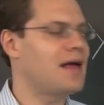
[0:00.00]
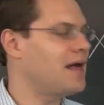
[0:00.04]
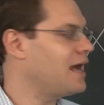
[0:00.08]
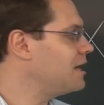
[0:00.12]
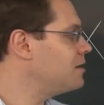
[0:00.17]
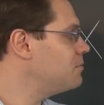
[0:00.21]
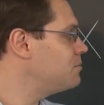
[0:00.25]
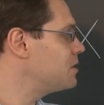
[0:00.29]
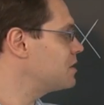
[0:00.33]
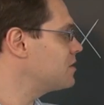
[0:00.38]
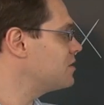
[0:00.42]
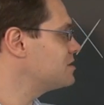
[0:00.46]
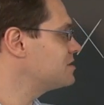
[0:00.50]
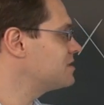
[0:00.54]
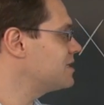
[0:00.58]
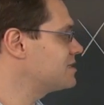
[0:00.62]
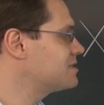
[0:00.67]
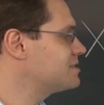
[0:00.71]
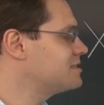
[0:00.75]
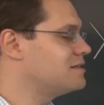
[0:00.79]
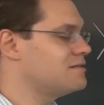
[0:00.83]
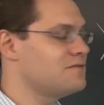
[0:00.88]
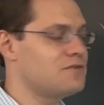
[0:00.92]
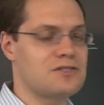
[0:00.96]
and because
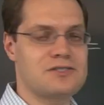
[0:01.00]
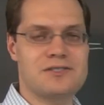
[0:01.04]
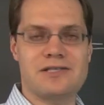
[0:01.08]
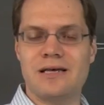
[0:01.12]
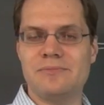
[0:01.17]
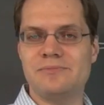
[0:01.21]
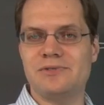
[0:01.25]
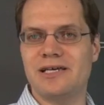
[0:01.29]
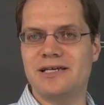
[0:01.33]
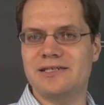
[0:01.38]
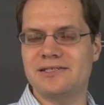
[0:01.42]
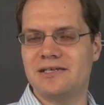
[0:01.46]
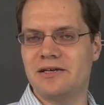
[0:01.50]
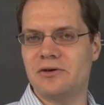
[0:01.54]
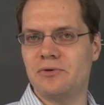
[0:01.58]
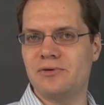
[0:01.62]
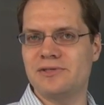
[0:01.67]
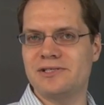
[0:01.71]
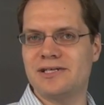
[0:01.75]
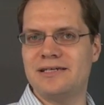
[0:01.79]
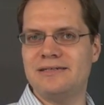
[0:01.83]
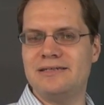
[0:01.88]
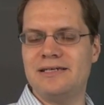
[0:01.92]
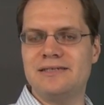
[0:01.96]
x inverse times x
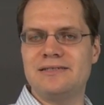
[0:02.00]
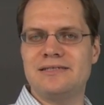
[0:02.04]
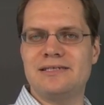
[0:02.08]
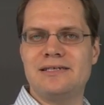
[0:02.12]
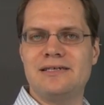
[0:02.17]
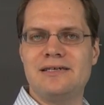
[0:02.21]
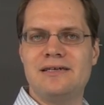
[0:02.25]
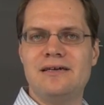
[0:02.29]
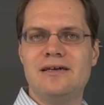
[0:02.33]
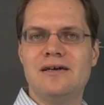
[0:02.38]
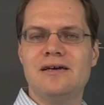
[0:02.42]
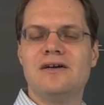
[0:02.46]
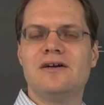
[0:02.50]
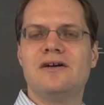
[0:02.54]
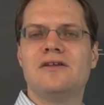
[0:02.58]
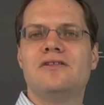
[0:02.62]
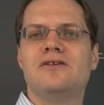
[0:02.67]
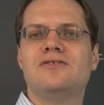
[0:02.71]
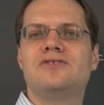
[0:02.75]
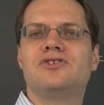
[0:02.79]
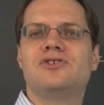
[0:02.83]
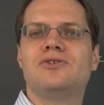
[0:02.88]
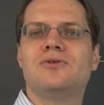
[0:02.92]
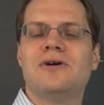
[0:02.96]
equals identity,
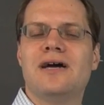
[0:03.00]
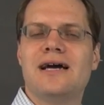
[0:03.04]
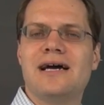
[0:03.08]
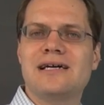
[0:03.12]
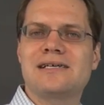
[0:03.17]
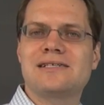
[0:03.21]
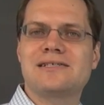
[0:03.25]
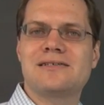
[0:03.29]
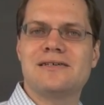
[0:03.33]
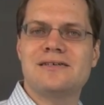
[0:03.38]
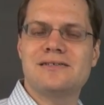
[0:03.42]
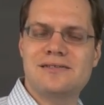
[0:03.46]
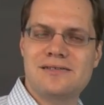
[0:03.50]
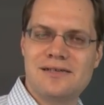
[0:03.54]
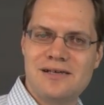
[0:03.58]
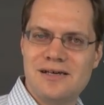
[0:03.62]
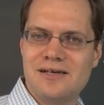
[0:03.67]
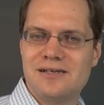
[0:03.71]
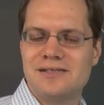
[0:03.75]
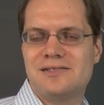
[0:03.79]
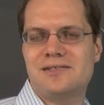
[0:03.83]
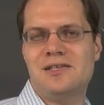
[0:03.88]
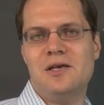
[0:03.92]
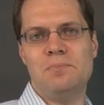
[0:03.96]
the two x's
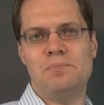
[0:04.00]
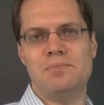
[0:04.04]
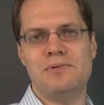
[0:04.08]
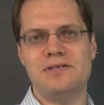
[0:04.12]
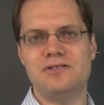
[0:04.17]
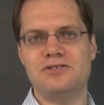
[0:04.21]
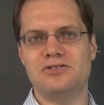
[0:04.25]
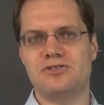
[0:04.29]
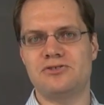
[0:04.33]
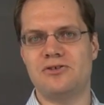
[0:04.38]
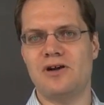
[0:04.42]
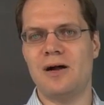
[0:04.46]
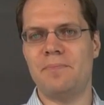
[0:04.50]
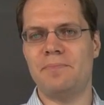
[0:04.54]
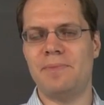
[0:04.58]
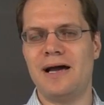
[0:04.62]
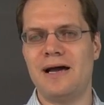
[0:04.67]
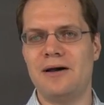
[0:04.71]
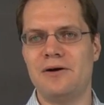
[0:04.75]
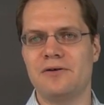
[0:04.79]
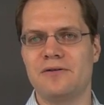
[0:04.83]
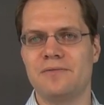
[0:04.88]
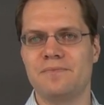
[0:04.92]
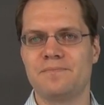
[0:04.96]
simply drop
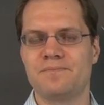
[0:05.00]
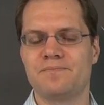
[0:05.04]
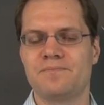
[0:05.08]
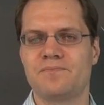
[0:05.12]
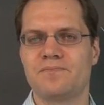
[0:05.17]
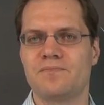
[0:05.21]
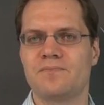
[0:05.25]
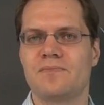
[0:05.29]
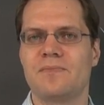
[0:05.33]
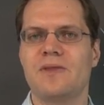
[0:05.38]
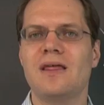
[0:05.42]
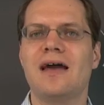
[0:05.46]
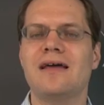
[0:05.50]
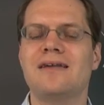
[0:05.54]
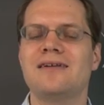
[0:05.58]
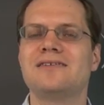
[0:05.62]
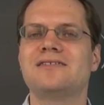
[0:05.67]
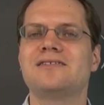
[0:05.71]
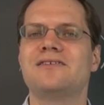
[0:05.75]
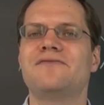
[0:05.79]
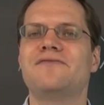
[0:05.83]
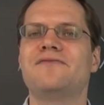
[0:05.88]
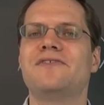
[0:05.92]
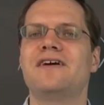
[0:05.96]
out. And
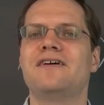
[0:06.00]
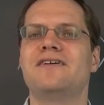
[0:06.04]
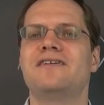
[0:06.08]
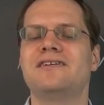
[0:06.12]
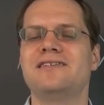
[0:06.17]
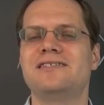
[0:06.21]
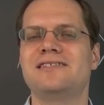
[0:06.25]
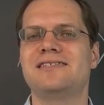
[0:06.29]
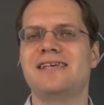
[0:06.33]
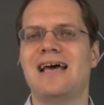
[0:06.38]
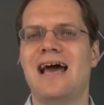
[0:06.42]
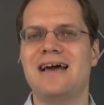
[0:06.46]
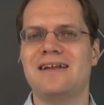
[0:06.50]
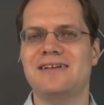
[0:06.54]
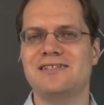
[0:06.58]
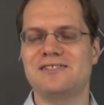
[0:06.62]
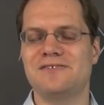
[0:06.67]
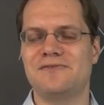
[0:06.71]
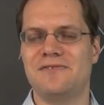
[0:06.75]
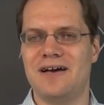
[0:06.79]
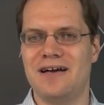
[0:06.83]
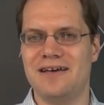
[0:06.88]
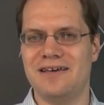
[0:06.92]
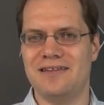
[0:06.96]
it's a very
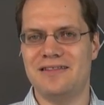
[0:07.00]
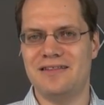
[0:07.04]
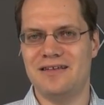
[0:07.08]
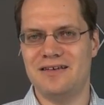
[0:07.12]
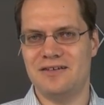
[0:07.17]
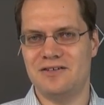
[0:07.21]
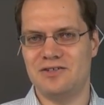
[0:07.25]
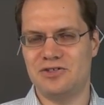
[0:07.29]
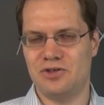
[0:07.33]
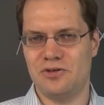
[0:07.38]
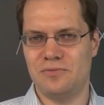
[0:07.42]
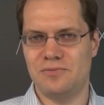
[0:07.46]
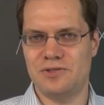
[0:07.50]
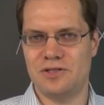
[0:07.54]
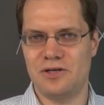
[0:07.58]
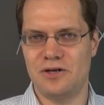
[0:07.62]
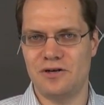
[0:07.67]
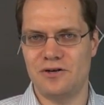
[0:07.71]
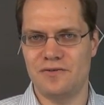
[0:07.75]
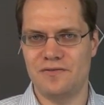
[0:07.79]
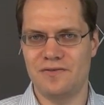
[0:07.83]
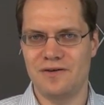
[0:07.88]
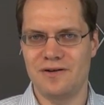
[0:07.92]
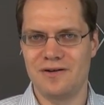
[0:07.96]
satisfying thing to
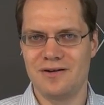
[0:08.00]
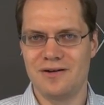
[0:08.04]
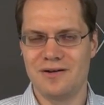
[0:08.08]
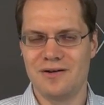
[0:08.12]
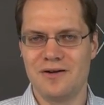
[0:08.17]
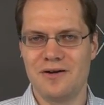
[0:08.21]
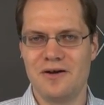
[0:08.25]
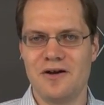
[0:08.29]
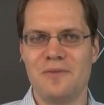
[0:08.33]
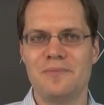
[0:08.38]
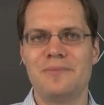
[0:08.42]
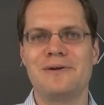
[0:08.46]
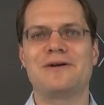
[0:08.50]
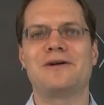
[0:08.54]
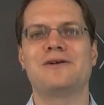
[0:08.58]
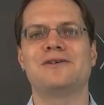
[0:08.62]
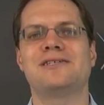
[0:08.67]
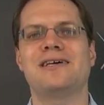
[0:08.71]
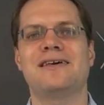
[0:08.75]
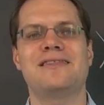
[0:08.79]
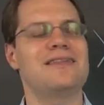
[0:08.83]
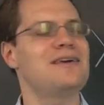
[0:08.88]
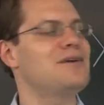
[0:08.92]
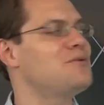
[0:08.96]
observe.
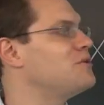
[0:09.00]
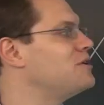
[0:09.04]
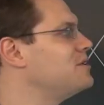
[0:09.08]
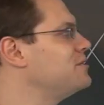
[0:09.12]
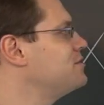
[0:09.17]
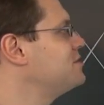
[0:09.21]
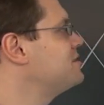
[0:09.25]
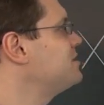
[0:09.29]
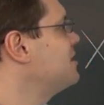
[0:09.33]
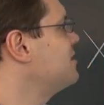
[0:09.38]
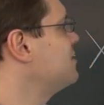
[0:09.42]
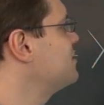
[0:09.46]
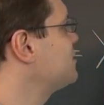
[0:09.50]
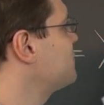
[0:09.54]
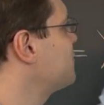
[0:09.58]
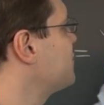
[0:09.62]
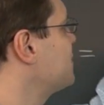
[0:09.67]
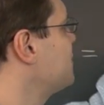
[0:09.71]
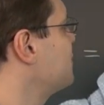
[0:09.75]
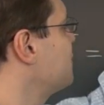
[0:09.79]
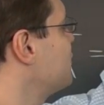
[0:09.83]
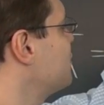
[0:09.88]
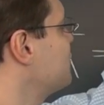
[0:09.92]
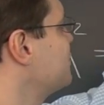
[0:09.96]
Because I think when you see this
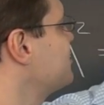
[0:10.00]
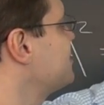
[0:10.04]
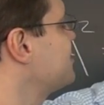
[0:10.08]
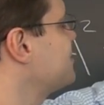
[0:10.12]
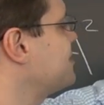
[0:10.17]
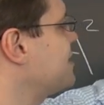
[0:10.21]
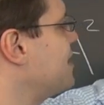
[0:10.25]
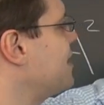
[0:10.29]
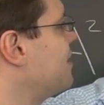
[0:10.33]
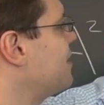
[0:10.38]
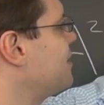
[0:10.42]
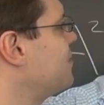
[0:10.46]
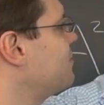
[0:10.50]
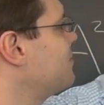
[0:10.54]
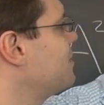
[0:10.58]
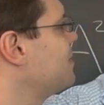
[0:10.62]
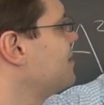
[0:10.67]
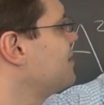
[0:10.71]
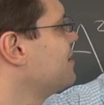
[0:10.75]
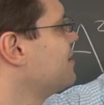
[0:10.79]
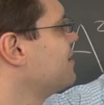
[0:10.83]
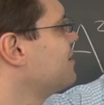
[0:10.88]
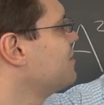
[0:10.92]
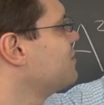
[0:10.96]
for the first time,
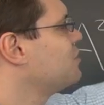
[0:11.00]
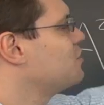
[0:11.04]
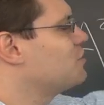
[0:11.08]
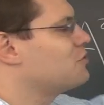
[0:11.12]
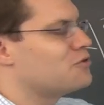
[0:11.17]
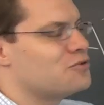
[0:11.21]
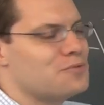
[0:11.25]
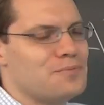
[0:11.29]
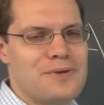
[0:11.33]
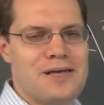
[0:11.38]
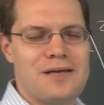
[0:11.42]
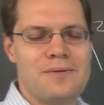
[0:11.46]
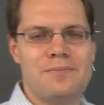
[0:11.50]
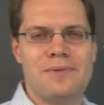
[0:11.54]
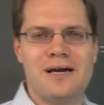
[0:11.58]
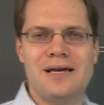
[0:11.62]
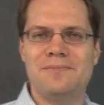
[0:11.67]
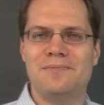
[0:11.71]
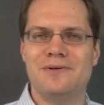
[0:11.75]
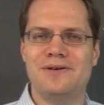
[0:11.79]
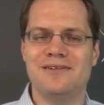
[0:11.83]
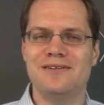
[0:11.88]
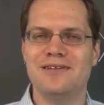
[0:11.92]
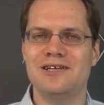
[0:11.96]
you
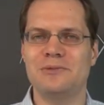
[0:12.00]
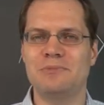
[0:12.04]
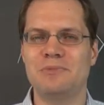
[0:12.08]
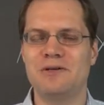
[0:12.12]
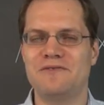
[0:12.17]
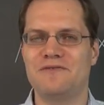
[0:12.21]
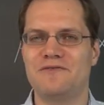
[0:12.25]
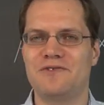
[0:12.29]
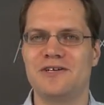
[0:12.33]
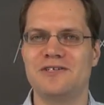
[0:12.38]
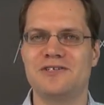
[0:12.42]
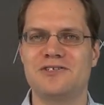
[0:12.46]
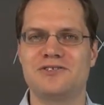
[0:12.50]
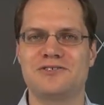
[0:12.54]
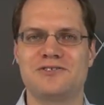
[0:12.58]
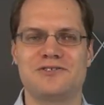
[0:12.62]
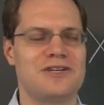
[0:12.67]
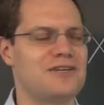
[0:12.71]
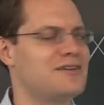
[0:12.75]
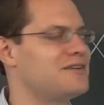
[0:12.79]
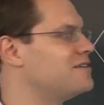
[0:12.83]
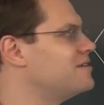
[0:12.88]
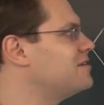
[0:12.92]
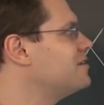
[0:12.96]
might be a little bit
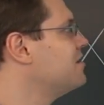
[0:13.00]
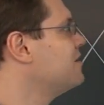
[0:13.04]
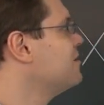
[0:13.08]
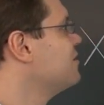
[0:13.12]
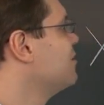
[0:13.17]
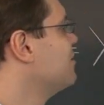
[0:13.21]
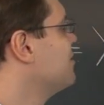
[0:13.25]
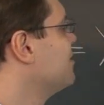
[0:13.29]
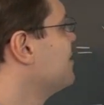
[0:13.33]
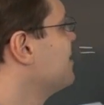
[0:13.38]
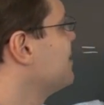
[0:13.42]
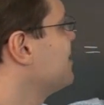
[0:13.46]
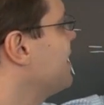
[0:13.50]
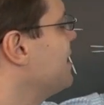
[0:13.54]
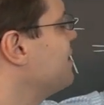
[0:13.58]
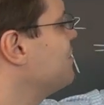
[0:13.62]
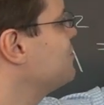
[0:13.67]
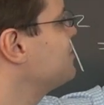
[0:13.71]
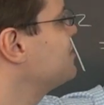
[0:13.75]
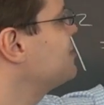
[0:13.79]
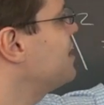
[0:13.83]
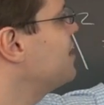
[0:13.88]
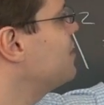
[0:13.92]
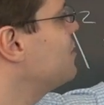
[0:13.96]
frustrated. And
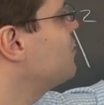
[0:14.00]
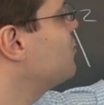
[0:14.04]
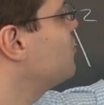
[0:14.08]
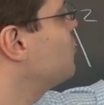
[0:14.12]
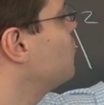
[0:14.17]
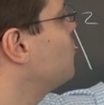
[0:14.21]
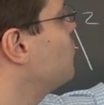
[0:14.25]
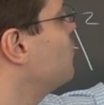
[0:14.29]
you say,